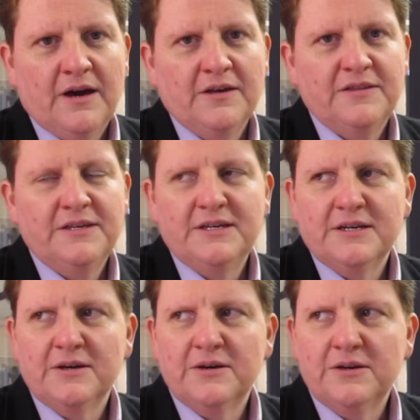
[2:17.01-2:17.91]
I think,
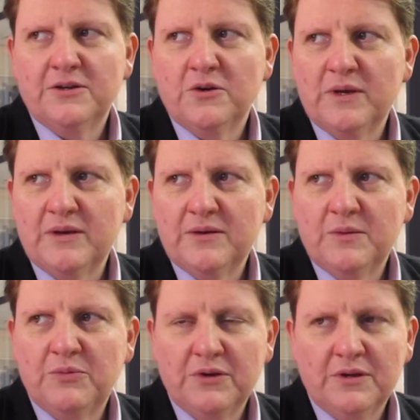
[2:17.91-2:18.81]
you know,
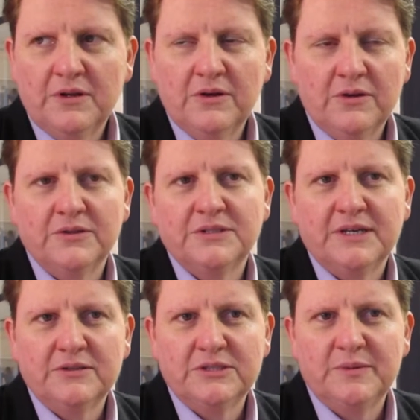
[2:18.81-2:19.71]
we put it a lot
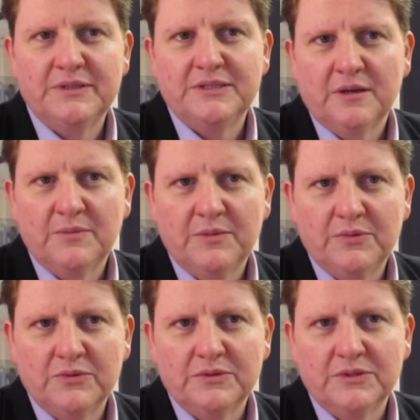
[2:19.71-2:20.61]
onto LGBTI
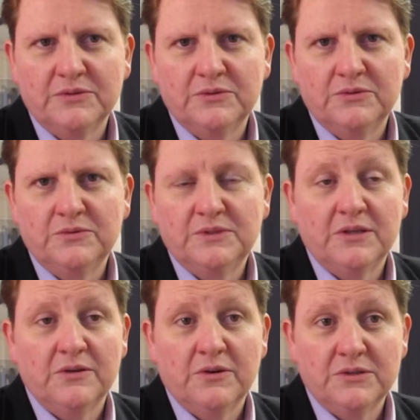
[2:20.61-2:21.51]
people to
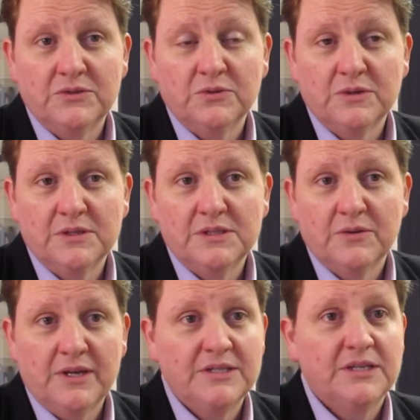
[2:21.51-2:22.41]
tell their own stories
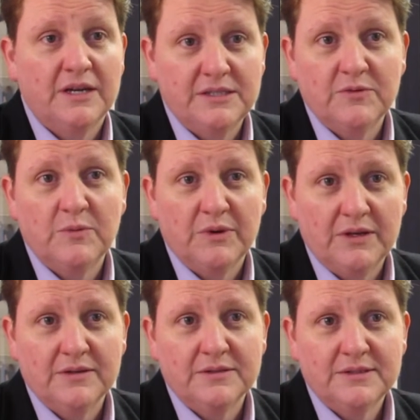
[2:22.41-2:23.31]
so it educates
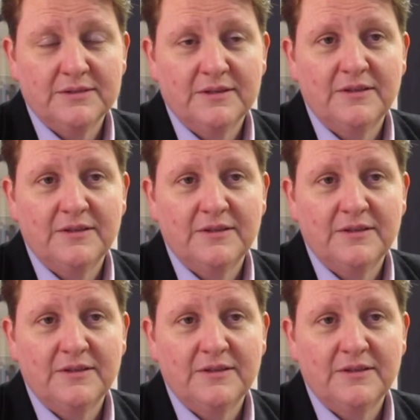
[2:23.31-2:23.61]
everybody else.